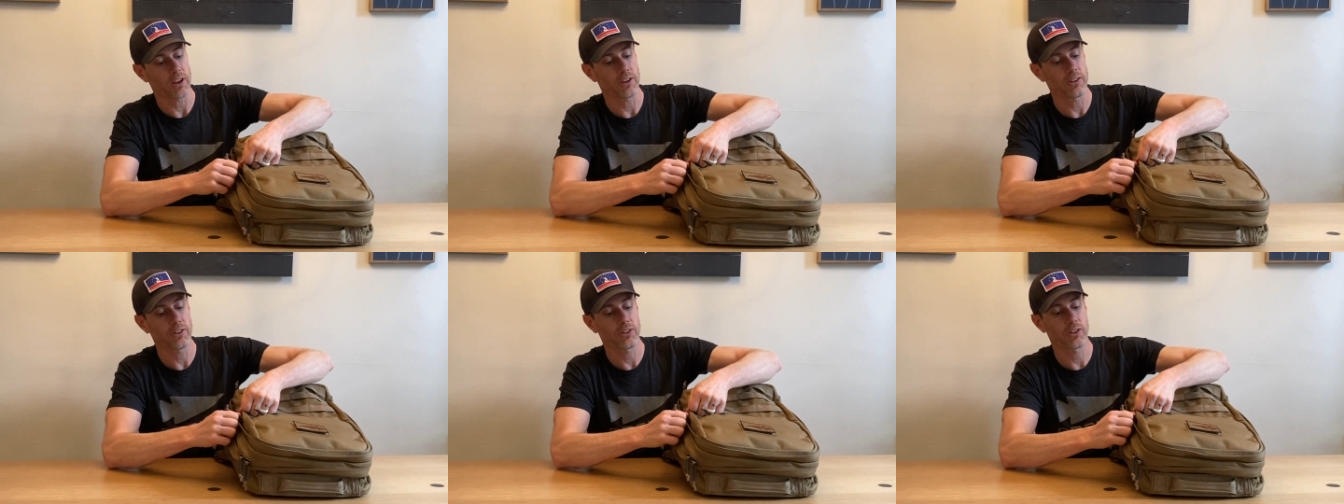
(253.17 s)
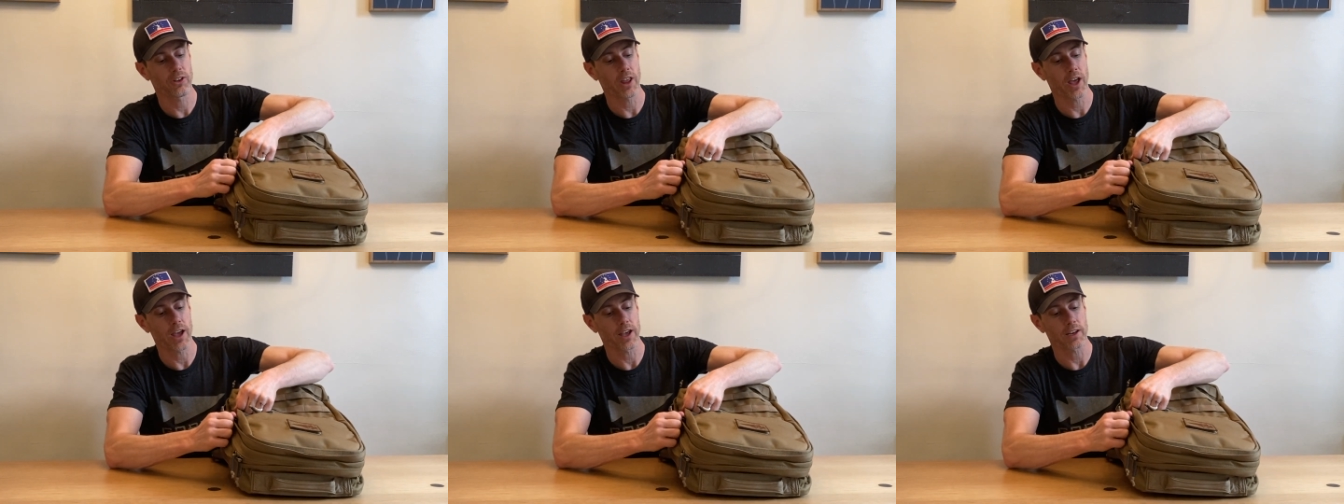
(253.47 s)

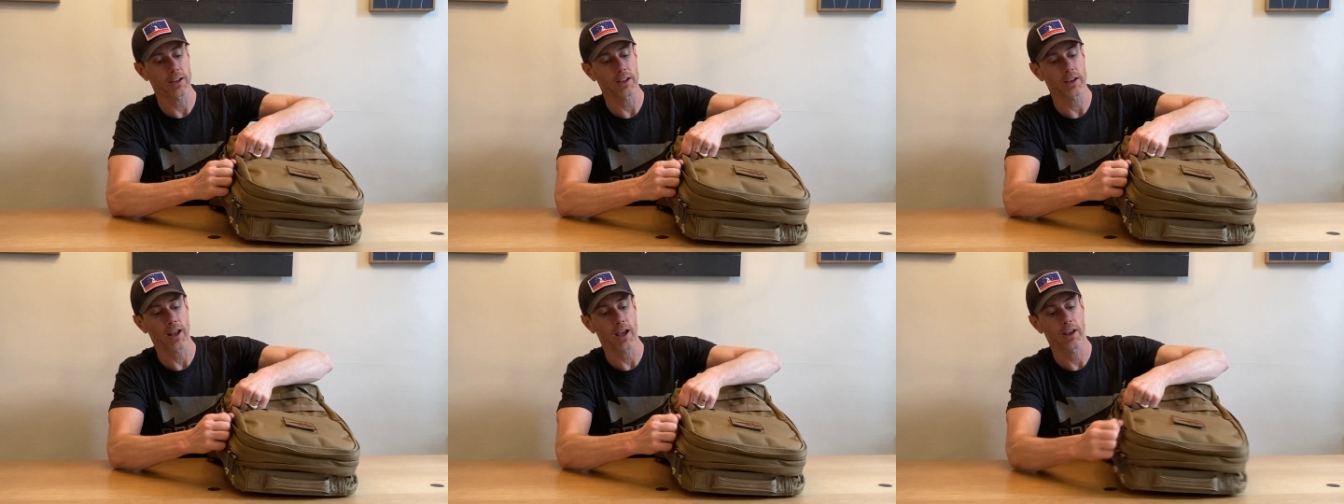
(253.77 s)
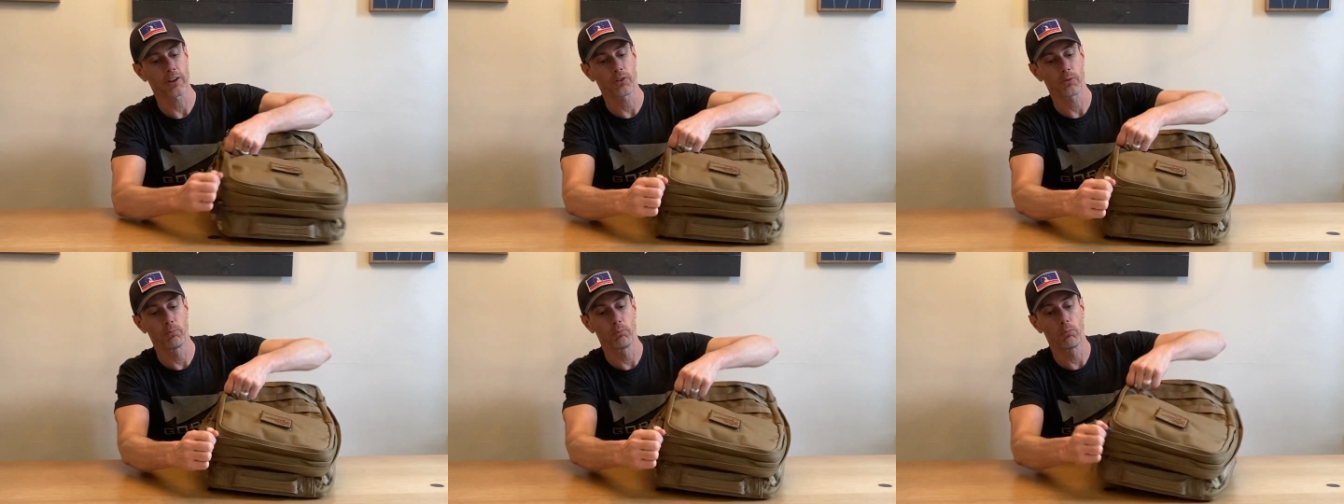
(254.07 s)
is that it
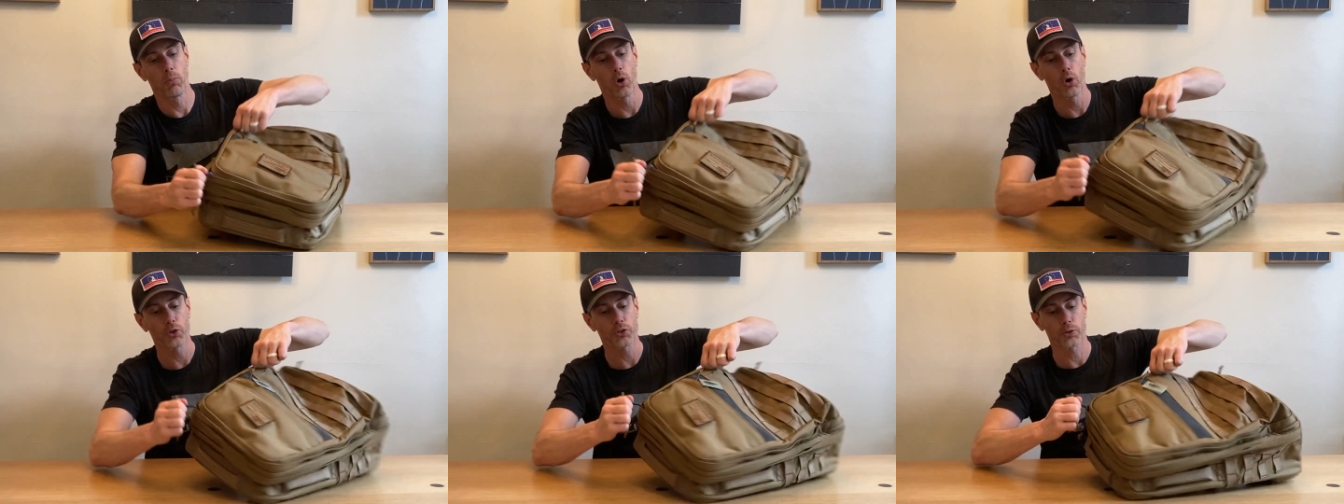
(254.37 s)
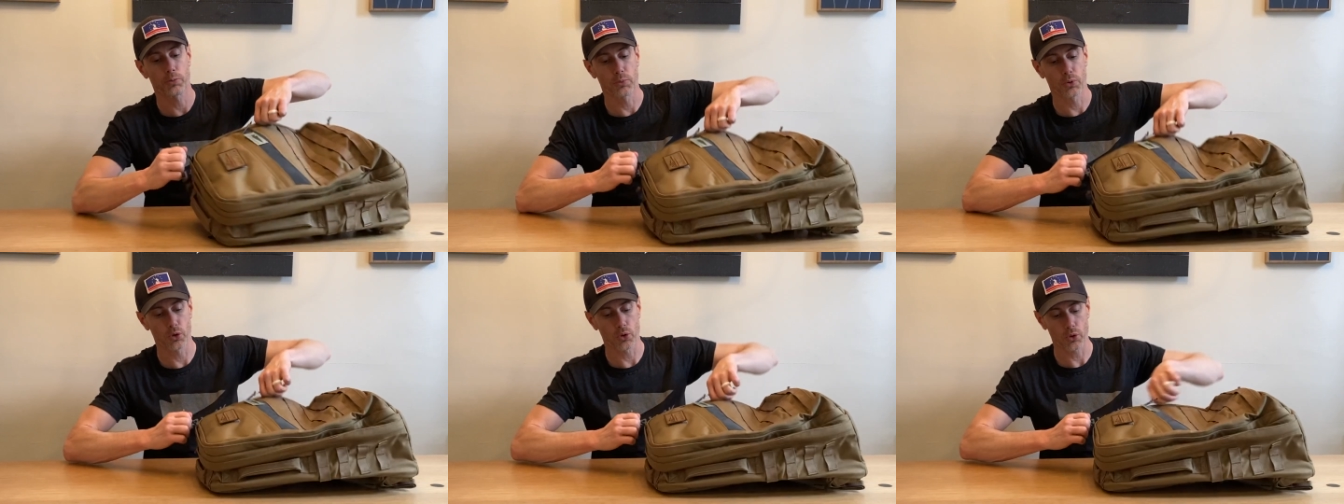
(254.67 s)
has
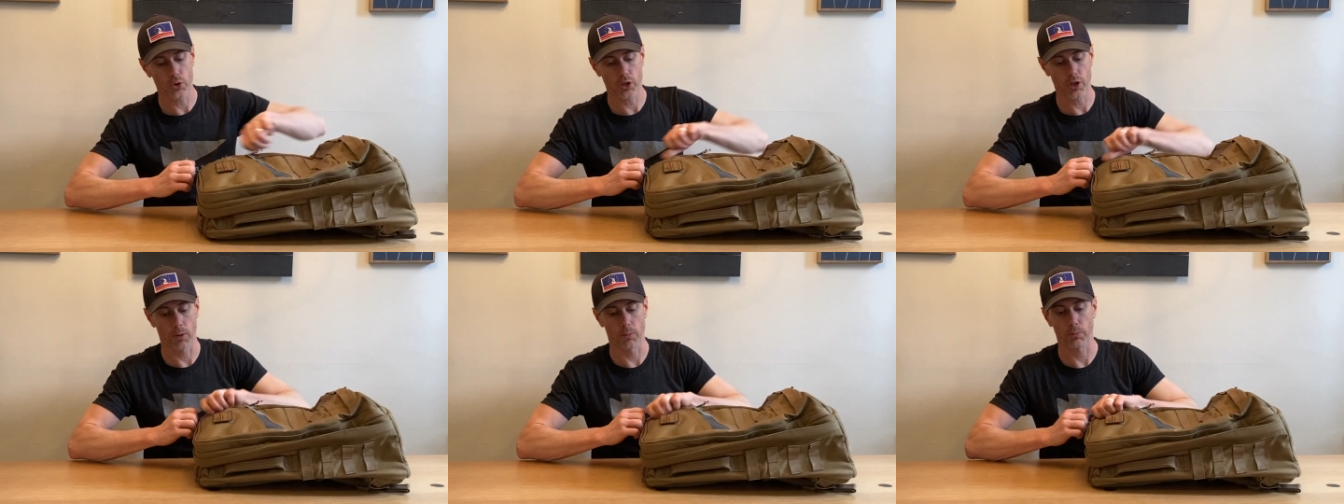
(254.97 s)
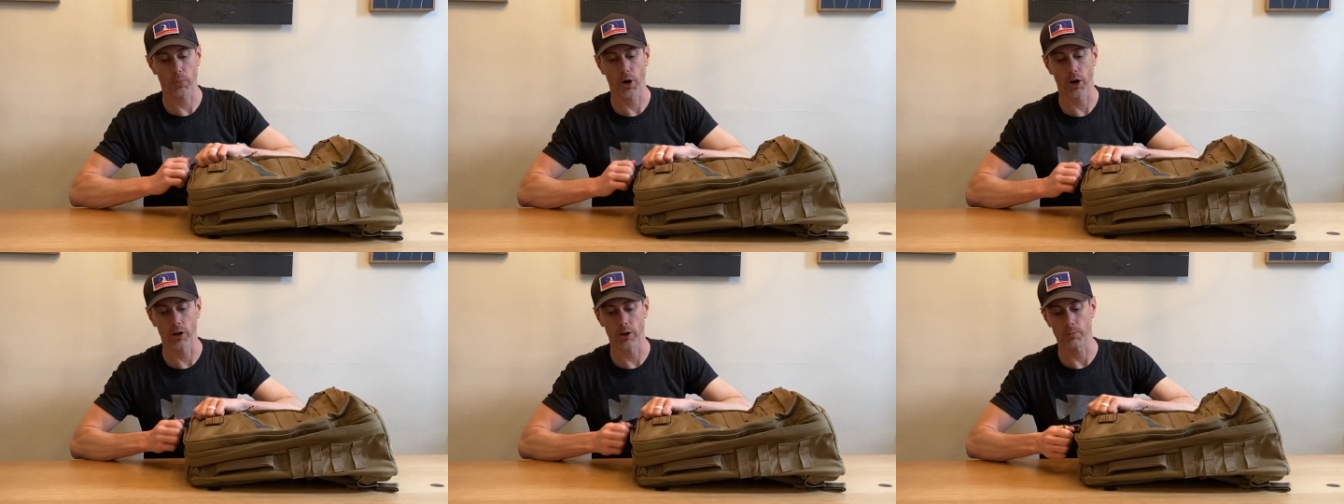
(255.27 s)
multiple
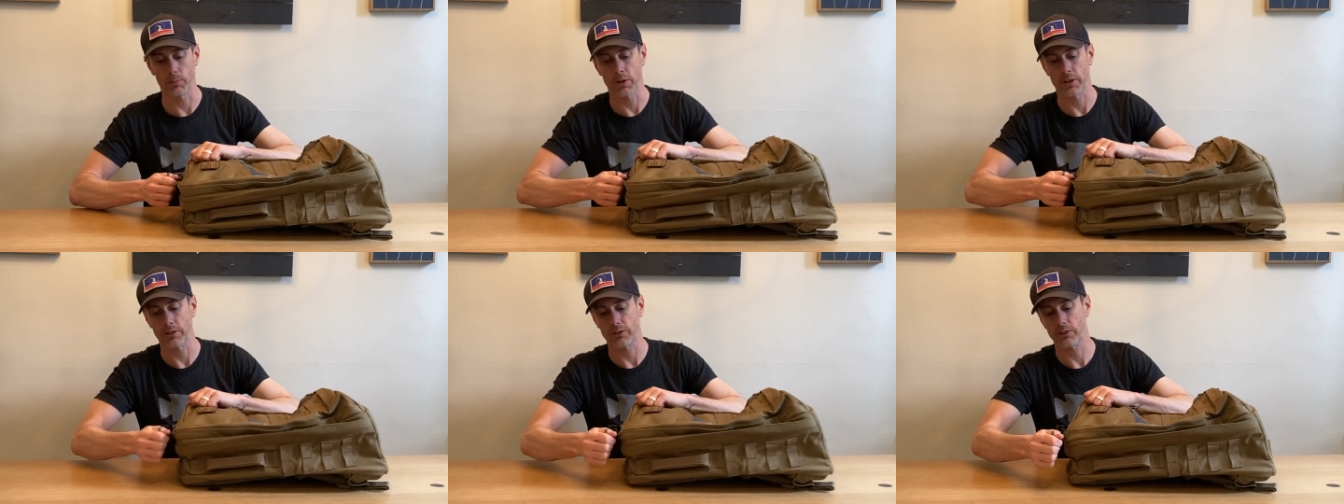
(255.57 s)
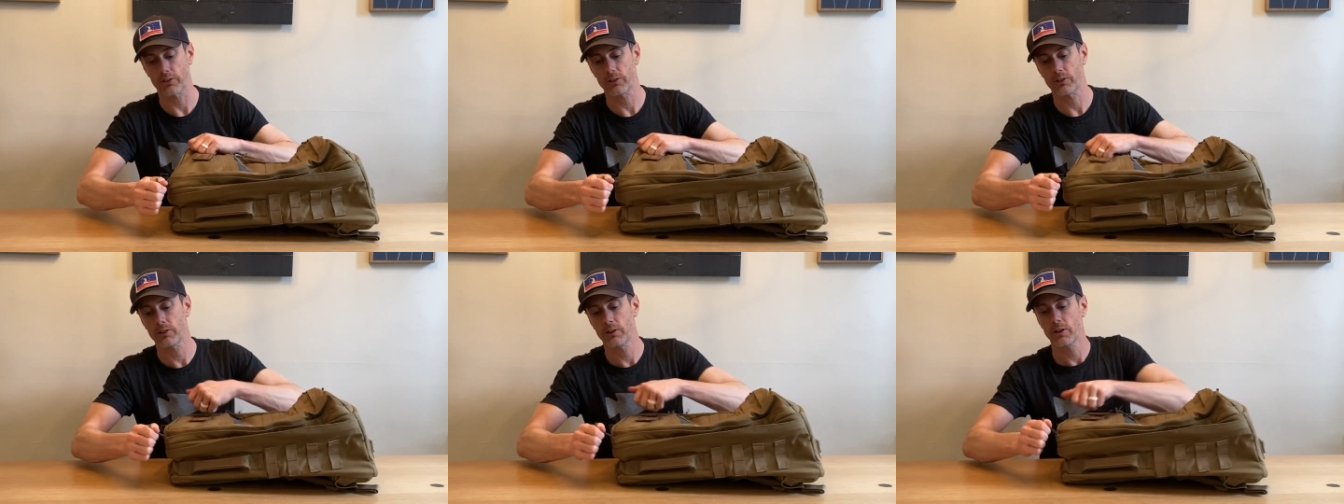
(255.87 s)

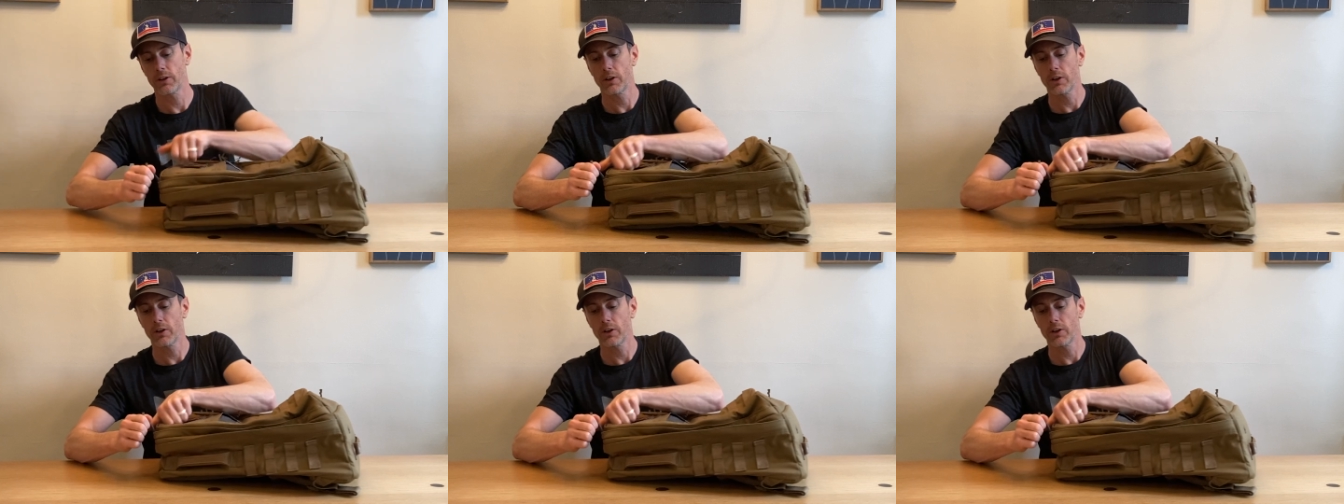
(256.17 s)
compartments.